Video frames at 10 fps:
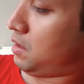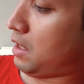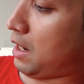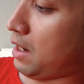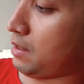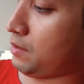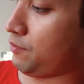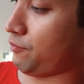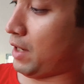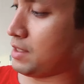and
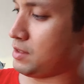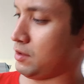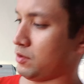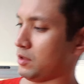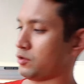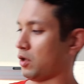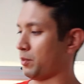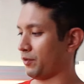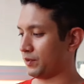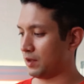rising to the top
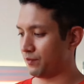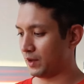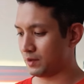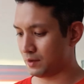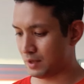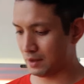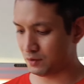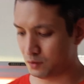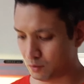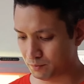of the inverted
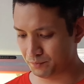test tube.